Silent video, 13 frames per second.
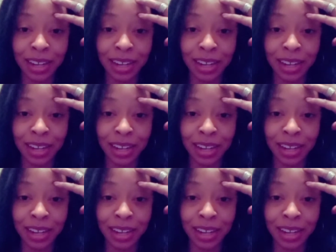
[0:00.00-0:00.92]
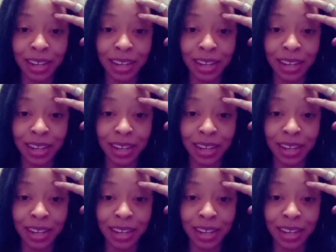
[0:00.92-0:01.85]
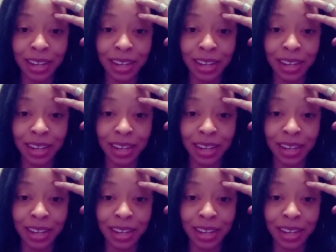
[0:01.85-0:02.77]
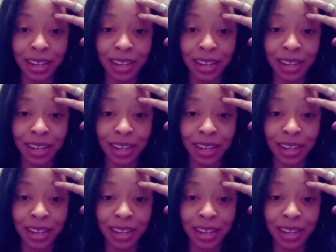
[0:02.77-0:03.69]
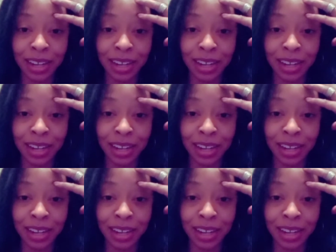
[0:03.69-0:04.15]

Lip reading: This is a still picture; no speech is visible.